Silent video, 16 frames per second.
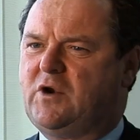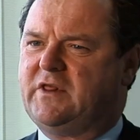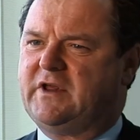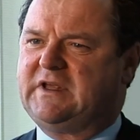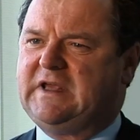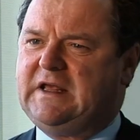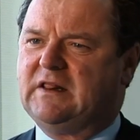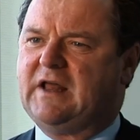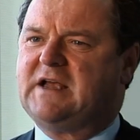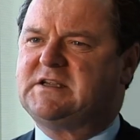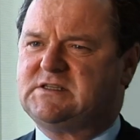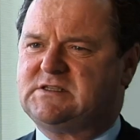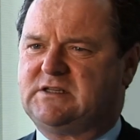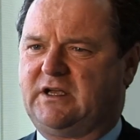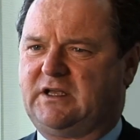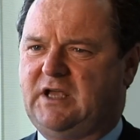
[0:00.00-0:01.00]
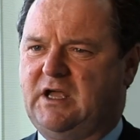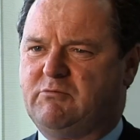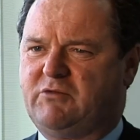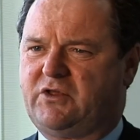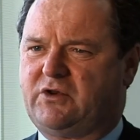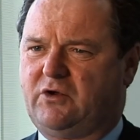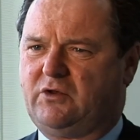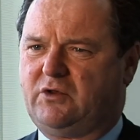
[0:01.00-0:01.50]
one of the key lessons that
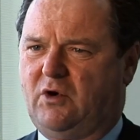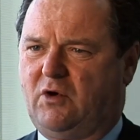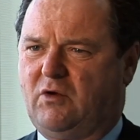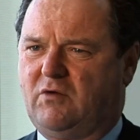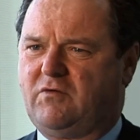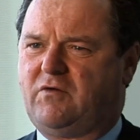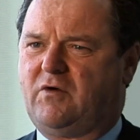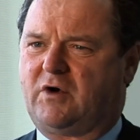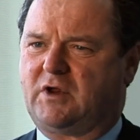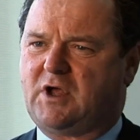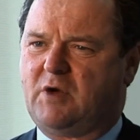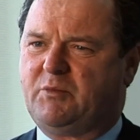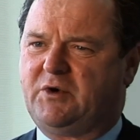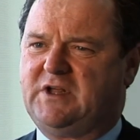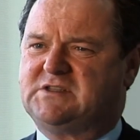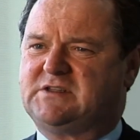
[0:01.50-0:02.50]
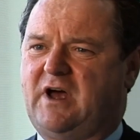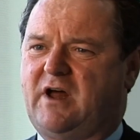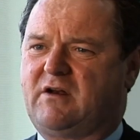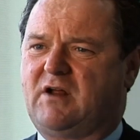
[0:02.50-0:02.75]
came through, though, for companies that